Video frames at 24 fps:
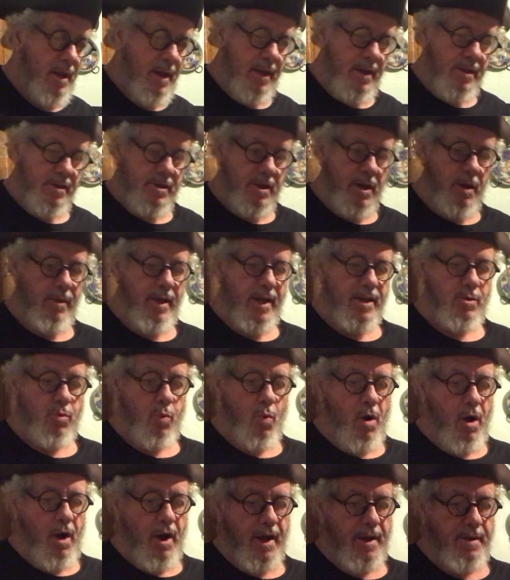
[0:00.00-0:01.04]
So that's
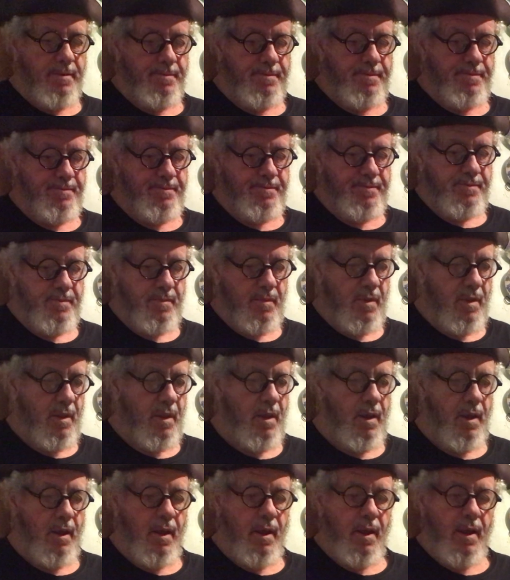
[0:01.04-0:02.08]
one.
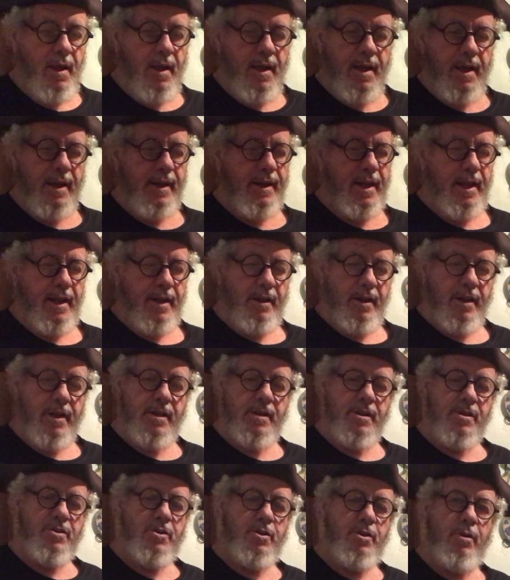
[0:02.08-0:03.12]
And then you could
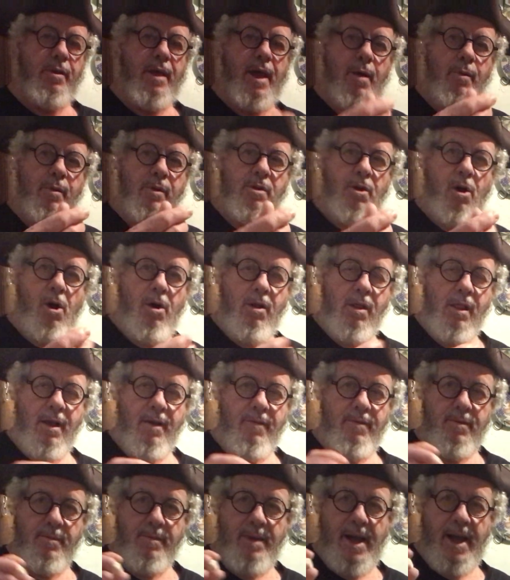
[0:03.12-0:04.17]
just do that with all
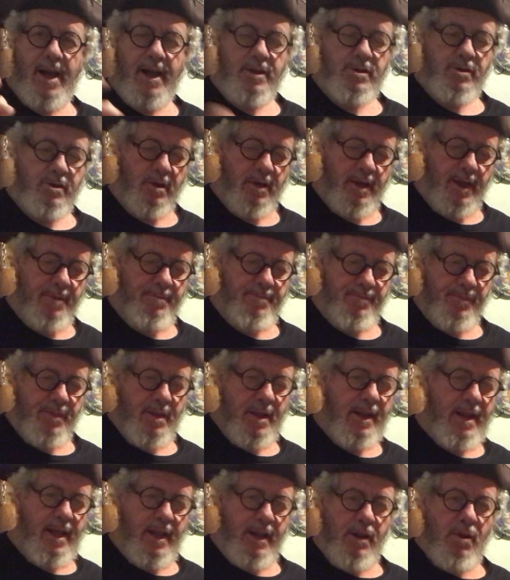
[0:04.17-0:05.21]
of them, actually.
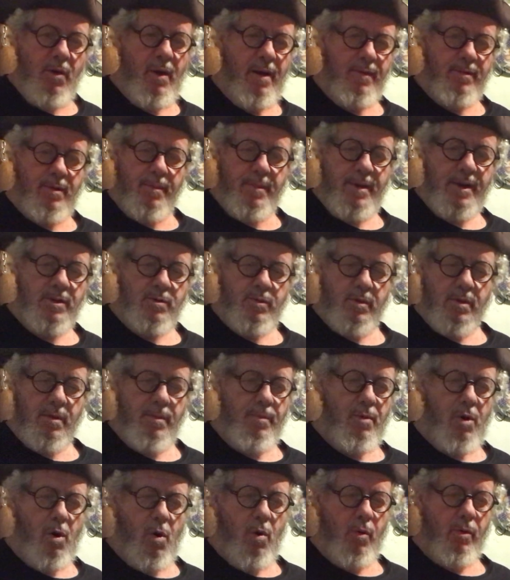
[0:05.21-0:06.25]
And then you don't have to mess with the
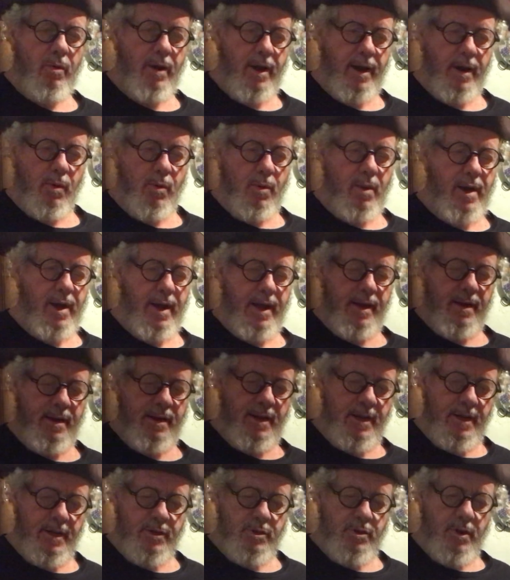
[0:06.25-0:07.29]
mold right away.
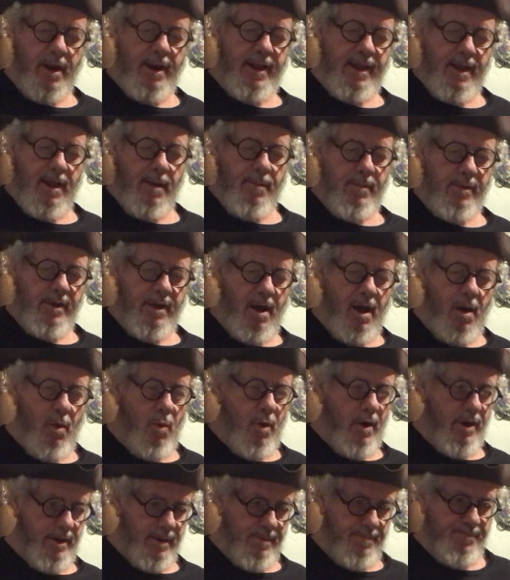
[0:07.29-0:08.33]
Try to get them, you got
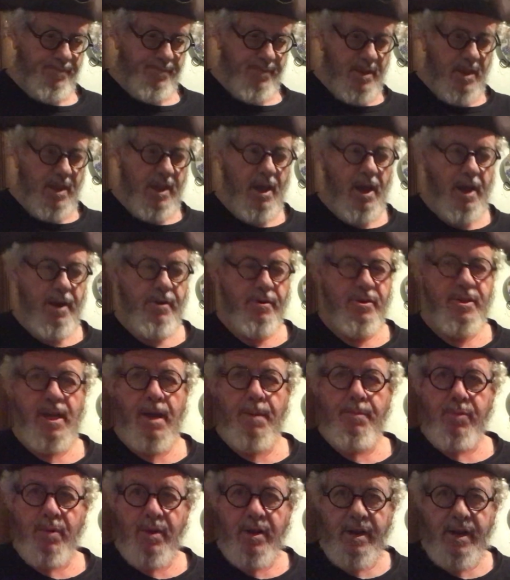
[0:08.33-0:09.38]
your
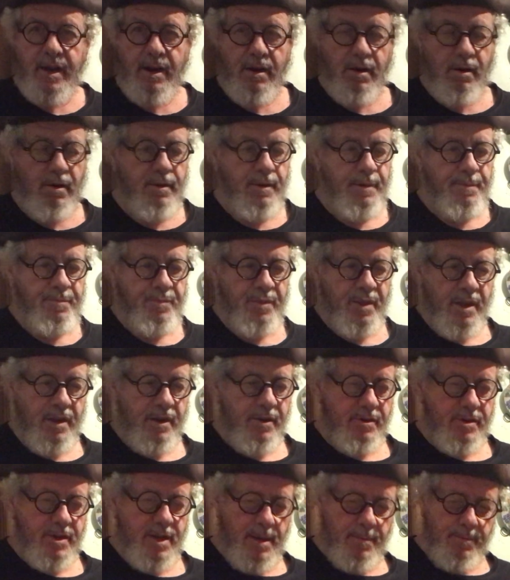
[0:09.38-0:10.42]
template here,
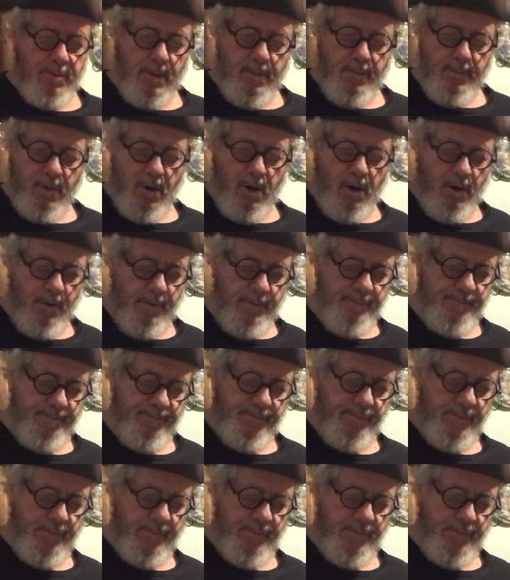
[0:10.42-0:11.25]
your template ball.